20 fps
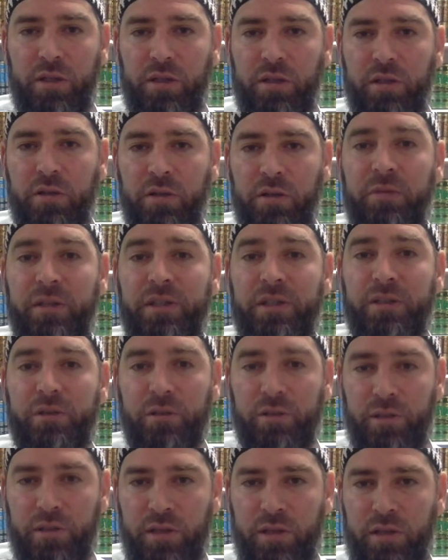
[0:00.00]
good
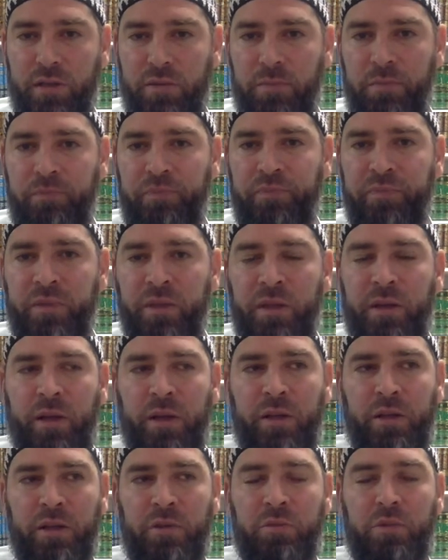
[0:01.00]
physical state.
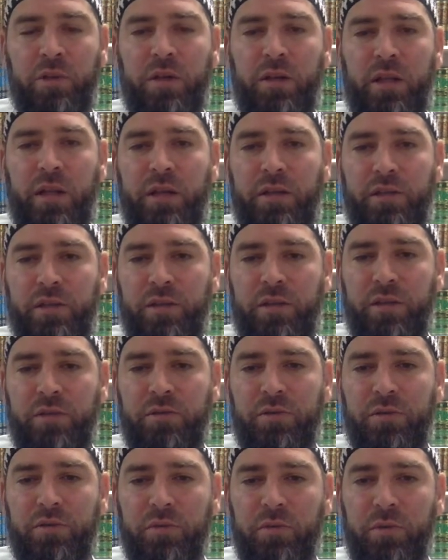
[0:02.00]
And they realized that this
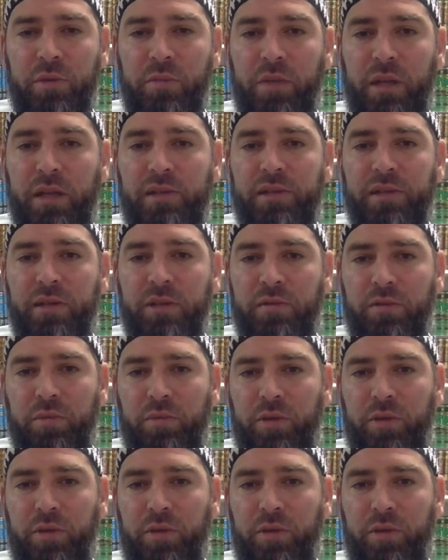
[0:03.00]
was from the blessing of the